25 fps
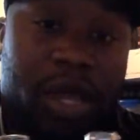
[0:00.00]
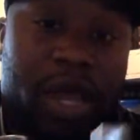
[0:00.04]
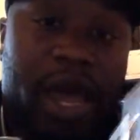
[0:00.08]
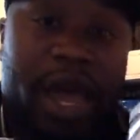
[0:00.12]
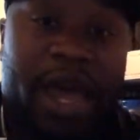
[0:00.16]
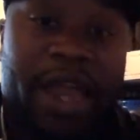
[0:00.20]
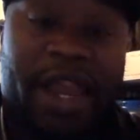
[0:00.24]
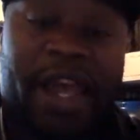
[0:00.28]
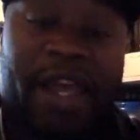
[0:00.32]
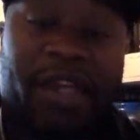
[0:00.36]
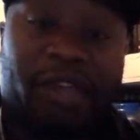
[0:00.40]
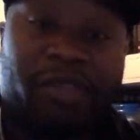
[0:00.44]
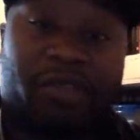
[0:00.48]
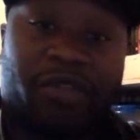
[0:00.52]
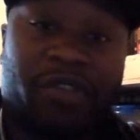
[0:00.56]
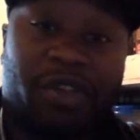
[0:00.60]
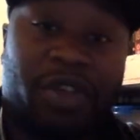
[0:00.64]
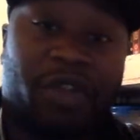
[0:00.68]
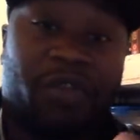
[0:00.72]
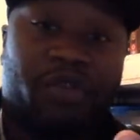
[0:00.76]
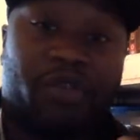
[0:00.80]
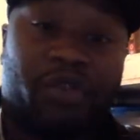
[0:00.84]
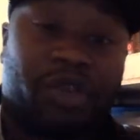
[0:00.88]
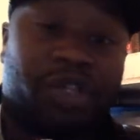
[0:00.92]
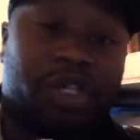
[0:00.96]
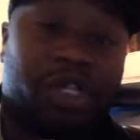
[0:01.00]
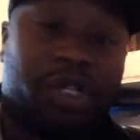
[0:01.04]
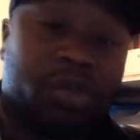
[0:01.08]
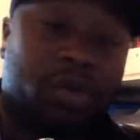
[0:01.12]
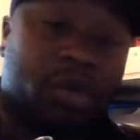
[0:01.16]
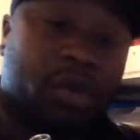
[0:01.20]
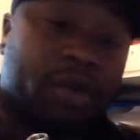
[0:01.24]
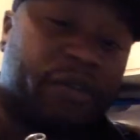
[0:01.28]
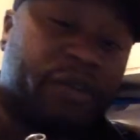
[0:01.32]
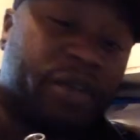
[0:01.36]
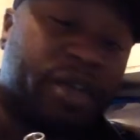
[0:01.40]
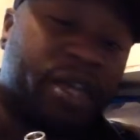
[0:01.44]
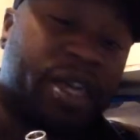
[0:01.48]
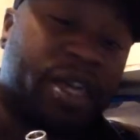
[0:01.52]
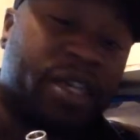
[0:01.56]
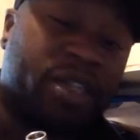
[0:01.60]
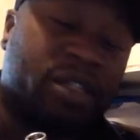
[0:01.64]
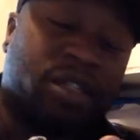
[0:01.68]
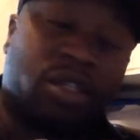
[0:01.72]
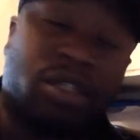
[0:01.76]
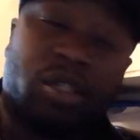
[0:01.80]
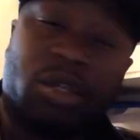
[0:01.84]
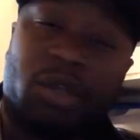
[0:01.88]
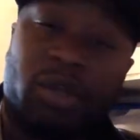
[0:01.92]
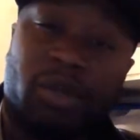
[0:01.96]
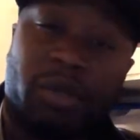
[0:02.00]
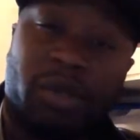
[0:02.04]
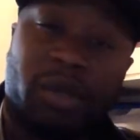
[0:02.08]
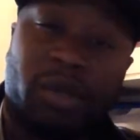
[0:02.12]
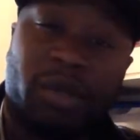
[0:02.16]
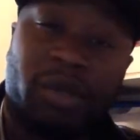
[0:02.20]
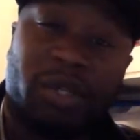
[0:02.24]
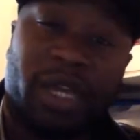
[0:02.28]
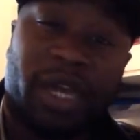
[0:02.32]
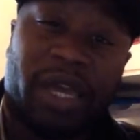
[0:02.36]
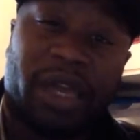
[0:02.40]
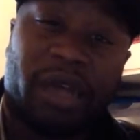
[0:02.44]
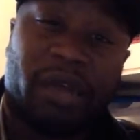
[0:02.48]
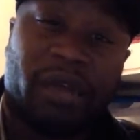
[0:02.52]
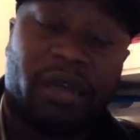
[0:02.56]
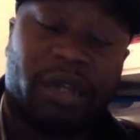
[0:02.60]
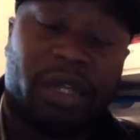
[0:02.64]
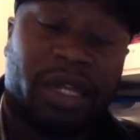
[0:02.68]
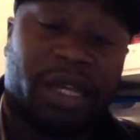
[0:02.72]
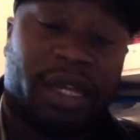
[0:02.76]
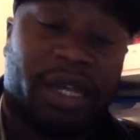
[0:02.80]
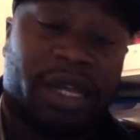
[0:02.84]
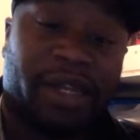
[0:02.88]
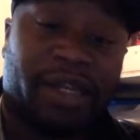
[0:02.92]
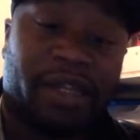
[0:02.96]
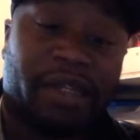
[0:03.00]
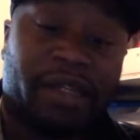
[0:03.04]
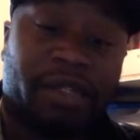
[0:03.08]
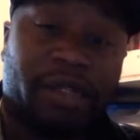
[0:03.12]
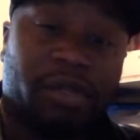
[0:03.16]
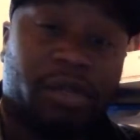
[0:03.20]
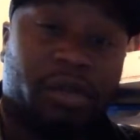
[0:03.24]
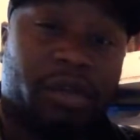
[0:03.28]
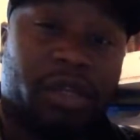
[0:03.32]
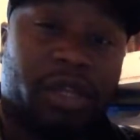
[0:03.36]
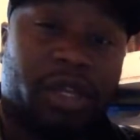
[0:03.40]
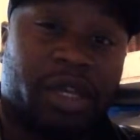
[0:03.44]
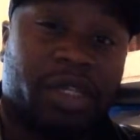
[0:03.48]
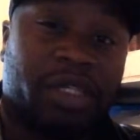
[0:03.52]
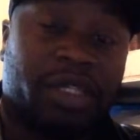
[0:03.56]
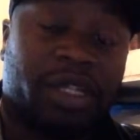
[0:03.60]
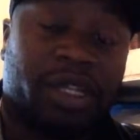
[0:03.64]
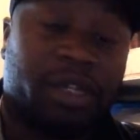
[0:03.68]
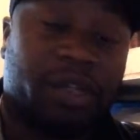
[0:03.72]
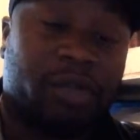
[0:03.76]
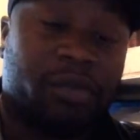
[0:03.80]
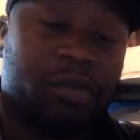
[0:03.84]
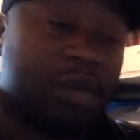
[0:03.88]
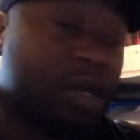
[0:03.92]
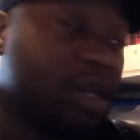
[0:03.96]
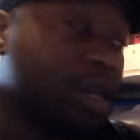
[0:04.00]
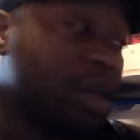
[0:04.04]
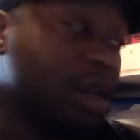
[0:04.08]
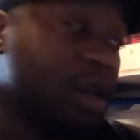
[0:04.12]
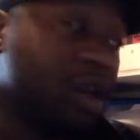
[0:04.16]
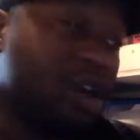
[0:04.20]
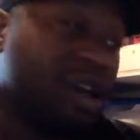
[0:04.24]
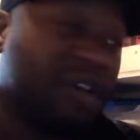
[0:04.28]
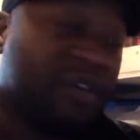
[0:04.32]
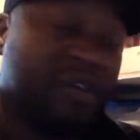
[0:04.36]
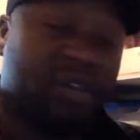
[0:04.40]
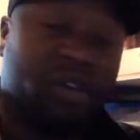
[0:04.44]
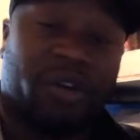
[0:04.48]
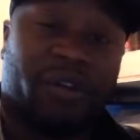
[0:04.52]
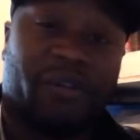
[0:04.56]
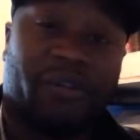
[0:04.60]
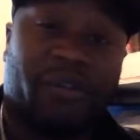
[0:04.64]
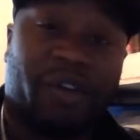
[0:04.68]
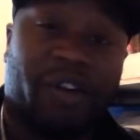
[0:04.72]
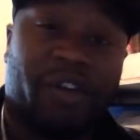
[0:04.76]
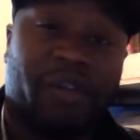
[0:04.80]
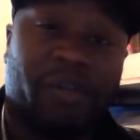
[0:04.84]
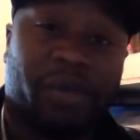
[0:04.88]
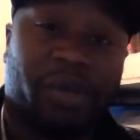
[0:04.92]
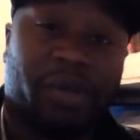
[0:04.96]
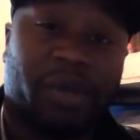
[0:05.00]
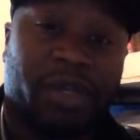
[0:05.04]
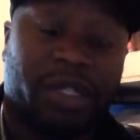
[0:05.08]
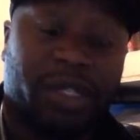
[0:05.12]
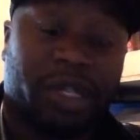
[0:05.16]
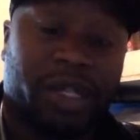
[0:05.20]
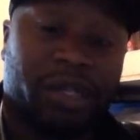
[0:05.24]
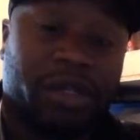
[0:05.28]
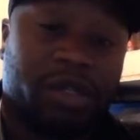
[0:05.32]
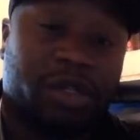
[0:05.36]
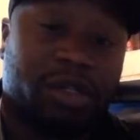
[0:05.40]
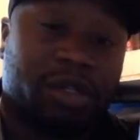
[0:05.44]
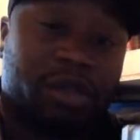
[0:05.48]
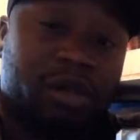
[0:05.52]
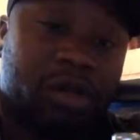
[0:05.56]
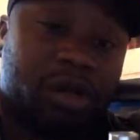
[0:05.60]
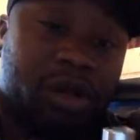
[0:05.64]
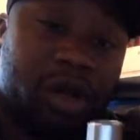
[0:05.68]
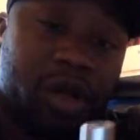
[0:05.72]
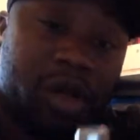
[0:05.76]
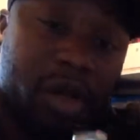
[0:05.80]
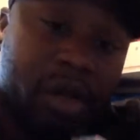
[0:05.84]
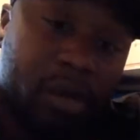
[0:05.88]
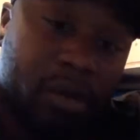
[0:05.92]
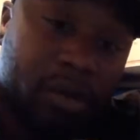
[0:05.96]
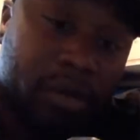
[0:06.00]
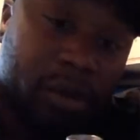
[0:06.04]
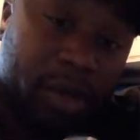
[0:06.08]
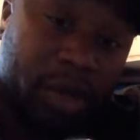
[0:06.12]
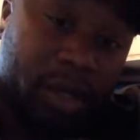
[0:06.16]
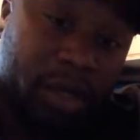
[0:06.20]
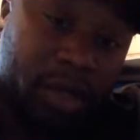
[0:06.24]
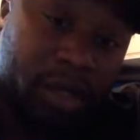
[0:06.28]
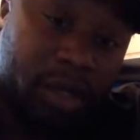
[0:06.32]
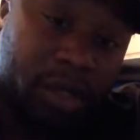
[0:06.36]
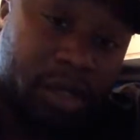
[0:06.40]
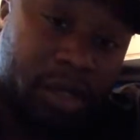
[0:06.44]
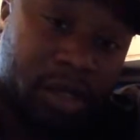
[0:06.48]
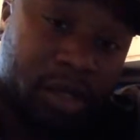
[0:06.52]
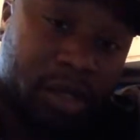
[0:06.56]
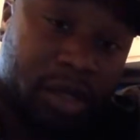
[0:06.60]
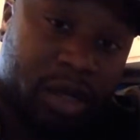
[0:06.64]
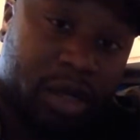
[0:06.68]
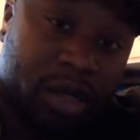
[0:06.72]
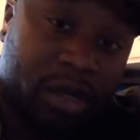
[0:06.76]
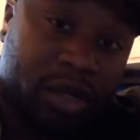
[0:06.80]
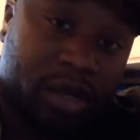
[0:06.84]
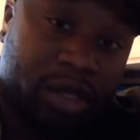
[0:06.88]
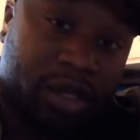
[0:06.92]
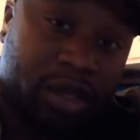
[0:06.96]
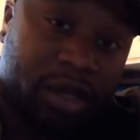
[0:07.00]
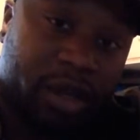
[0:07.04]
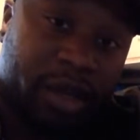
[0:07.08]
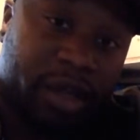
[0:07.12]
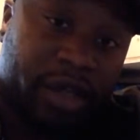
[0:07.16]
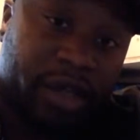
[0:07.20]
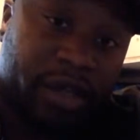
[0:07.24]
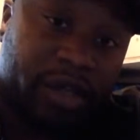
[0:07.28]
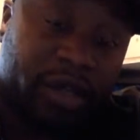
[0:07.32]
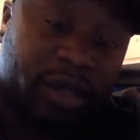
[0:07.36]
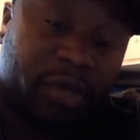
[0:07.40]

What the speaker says: And that's with the original, I think it is a 2mm tank on the Atlantis, not the extended one. I've got a 5mm extension, but here's the kind of size.